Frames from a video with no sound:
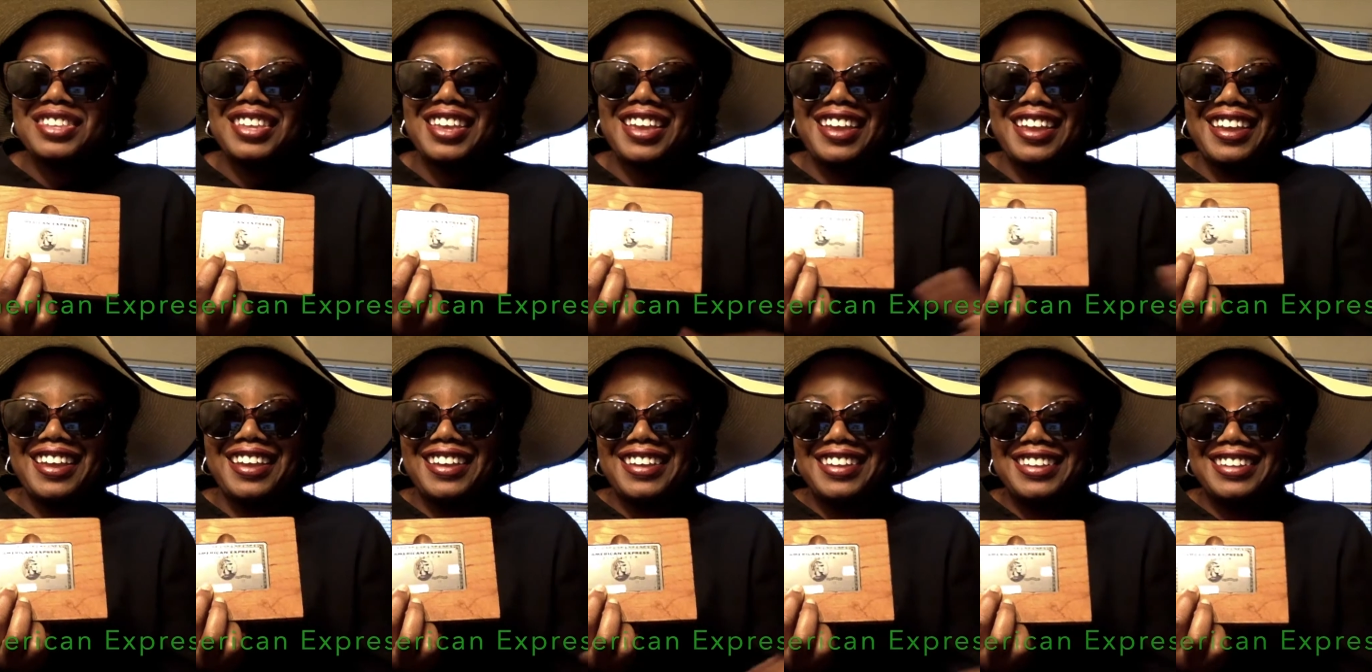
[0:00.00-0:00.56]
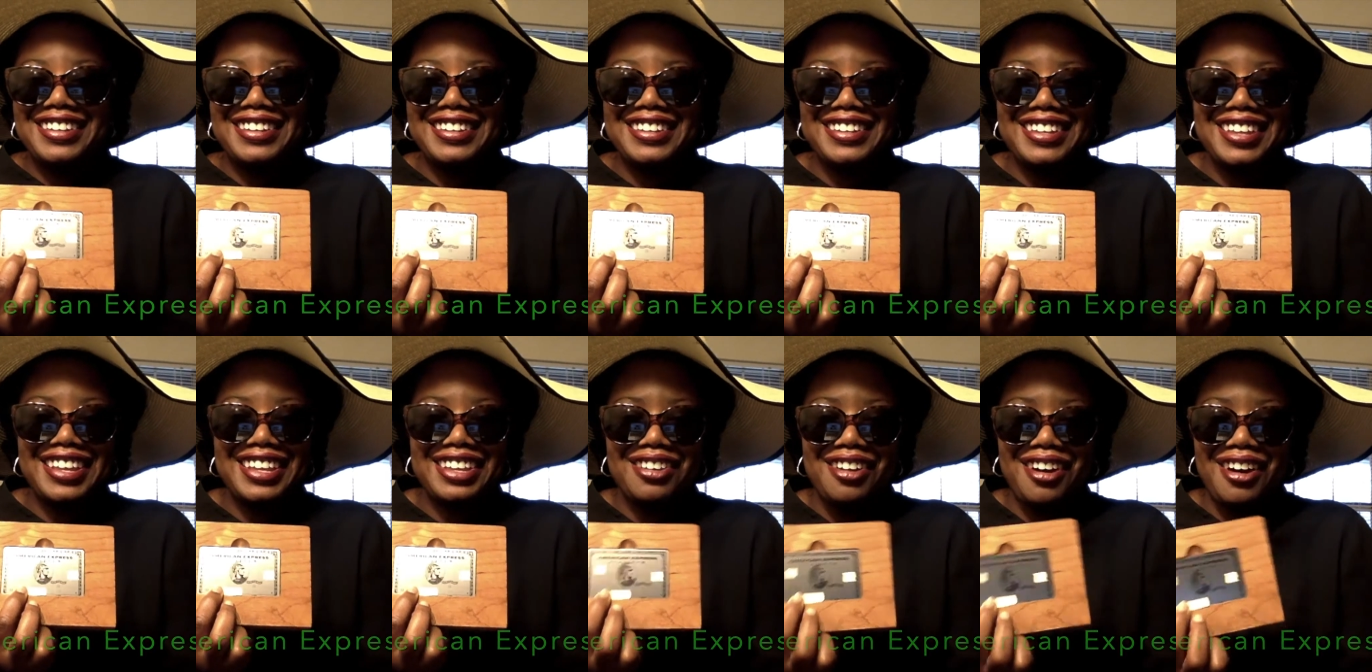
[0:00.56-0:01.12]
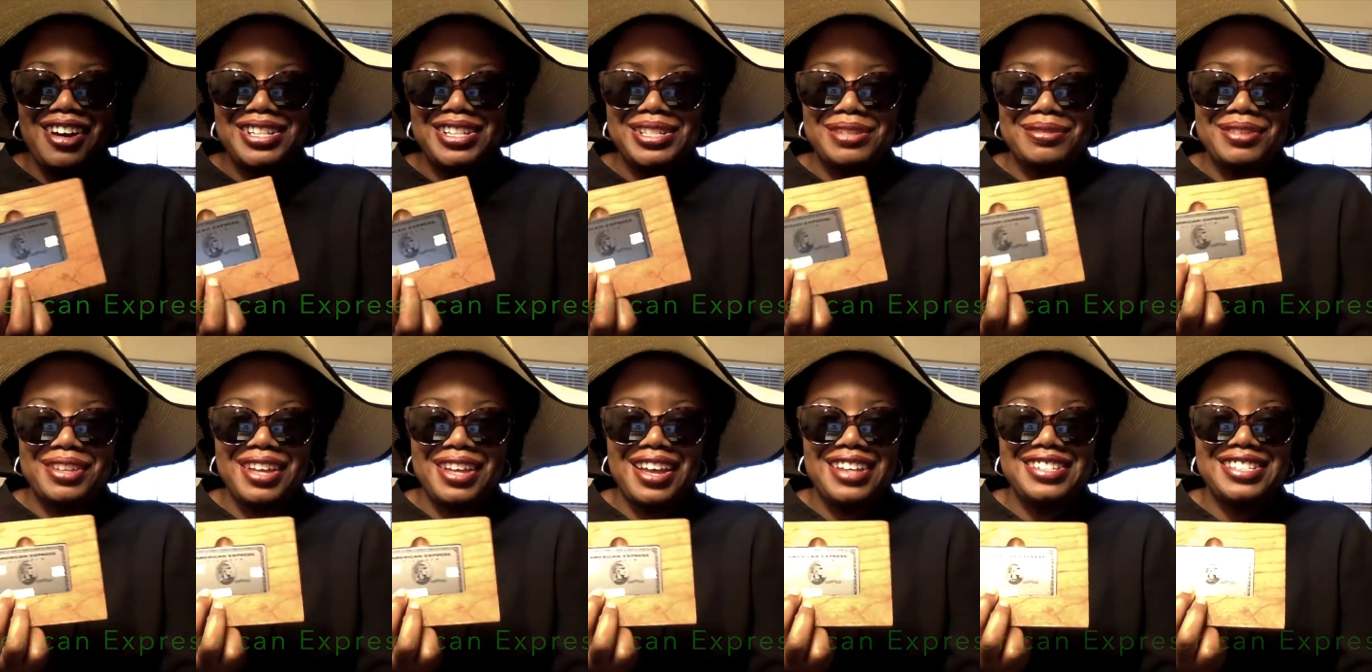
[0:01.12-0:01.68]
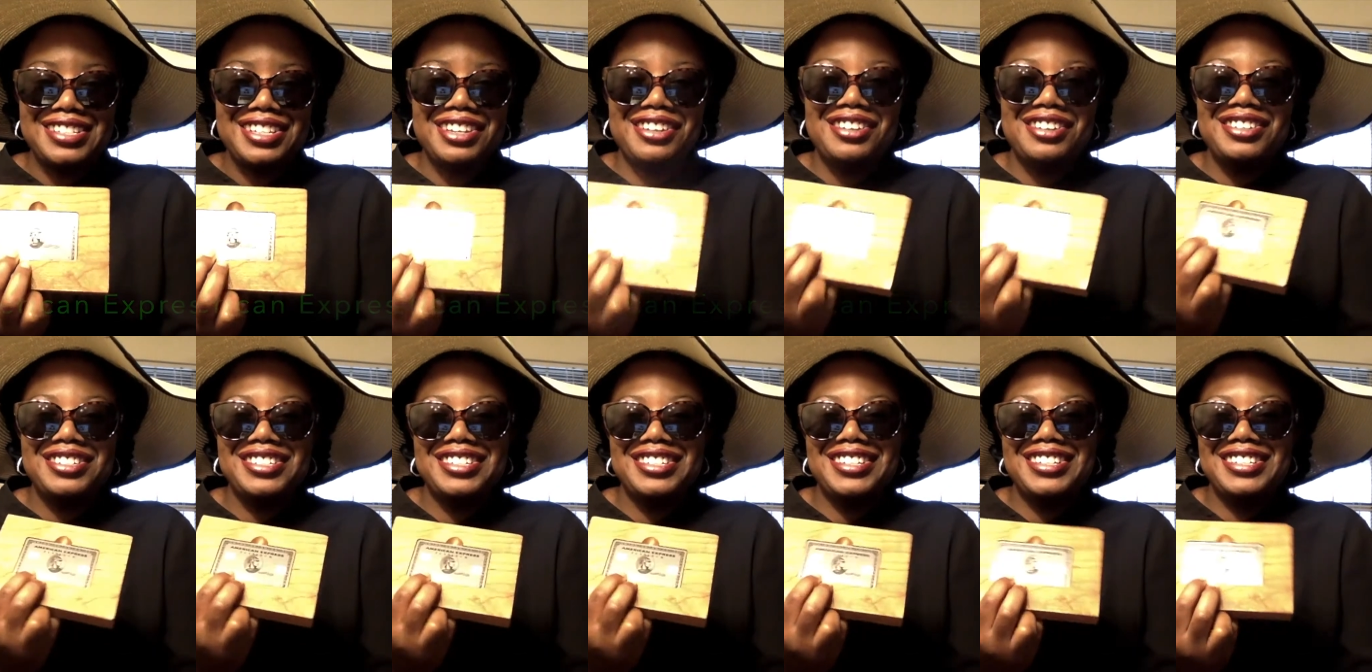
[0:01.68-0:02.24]
and it calls up the
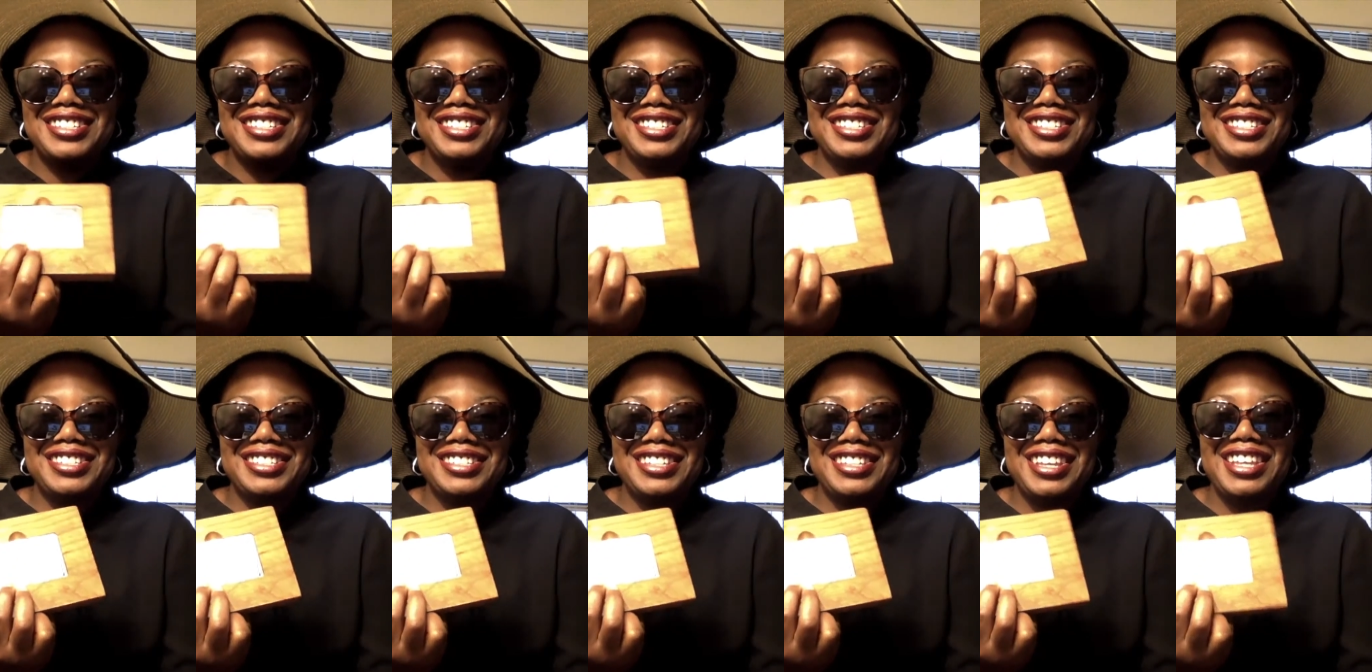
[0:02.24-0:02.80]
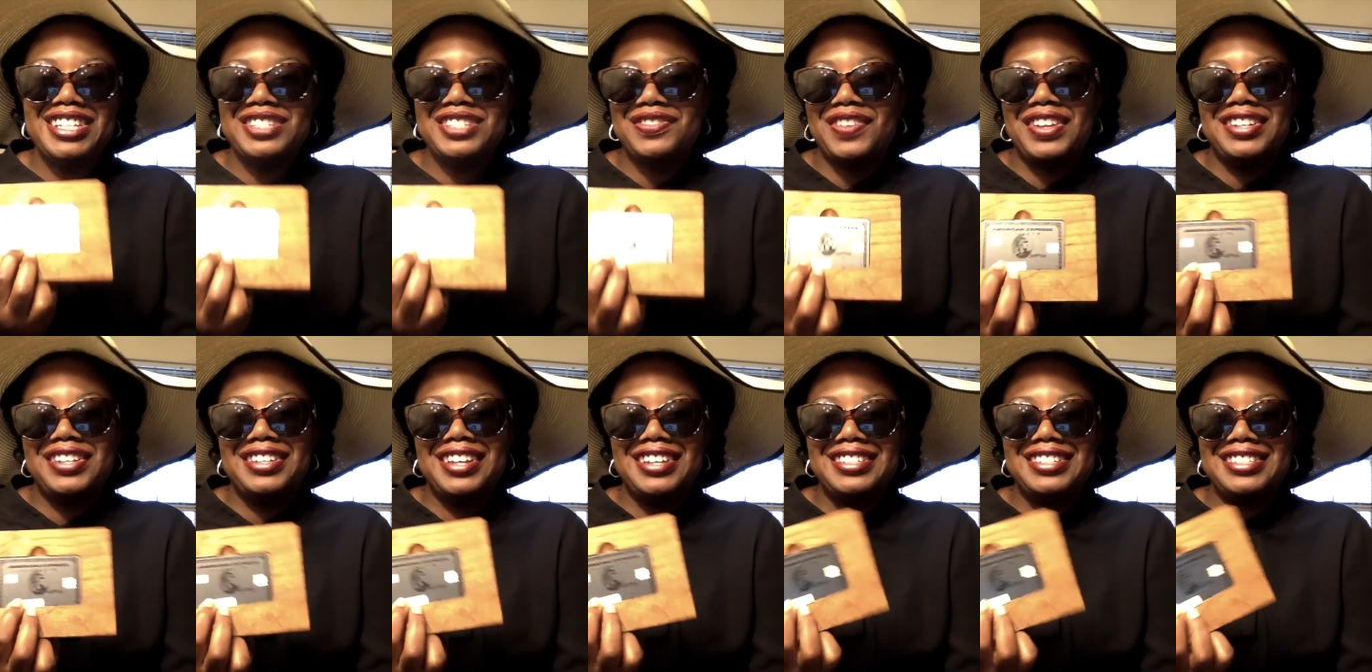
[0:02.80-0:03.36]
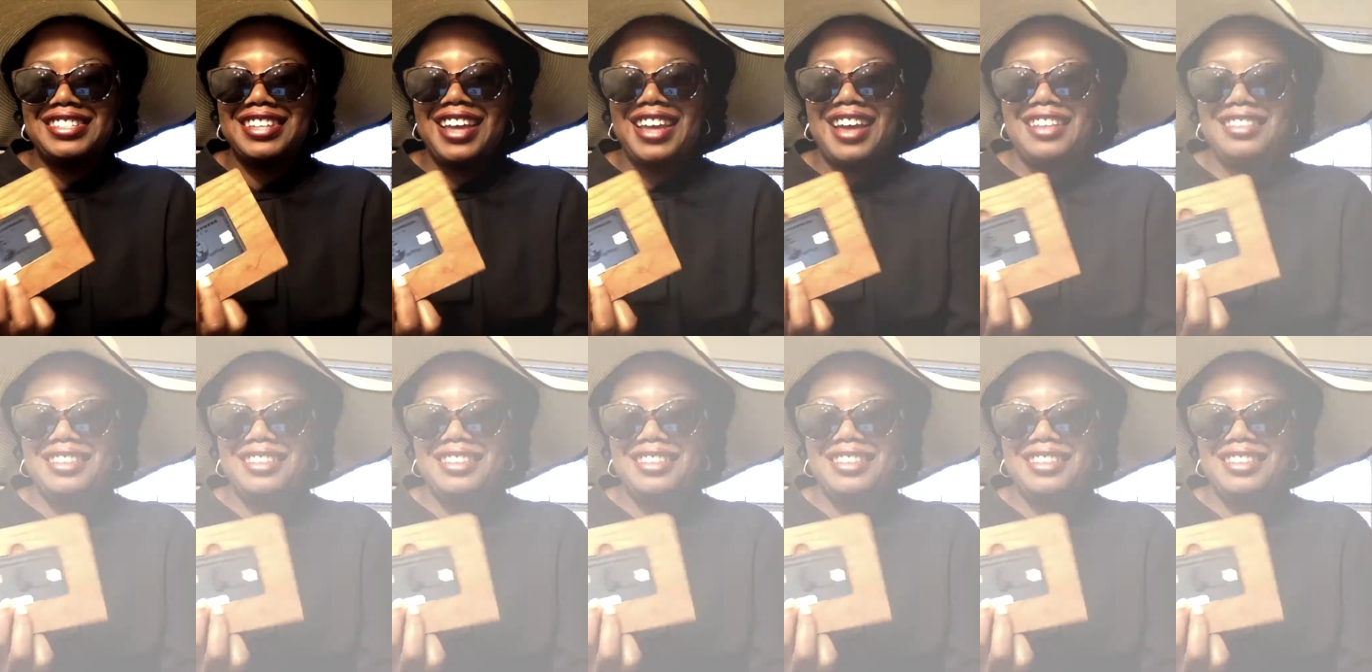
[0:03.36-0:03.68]
concierge, and it's fantastic. I